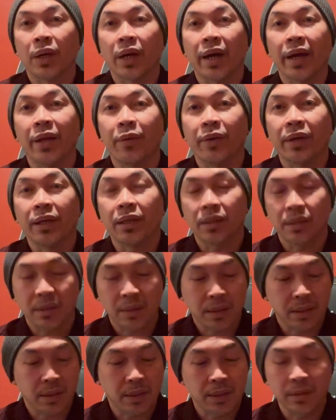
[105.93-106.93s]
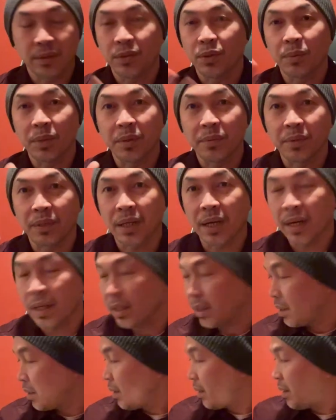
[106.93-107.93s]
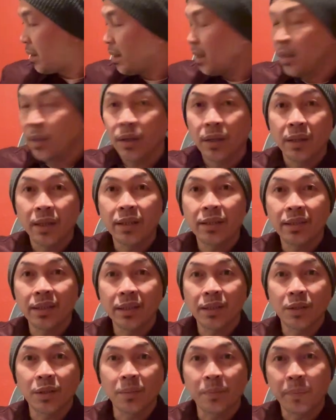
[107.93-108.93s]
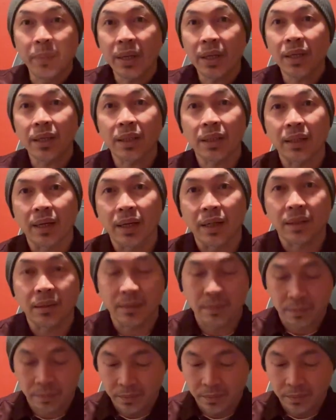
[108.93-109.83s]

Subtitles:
Anyway, so much for that. Let's just compare it then.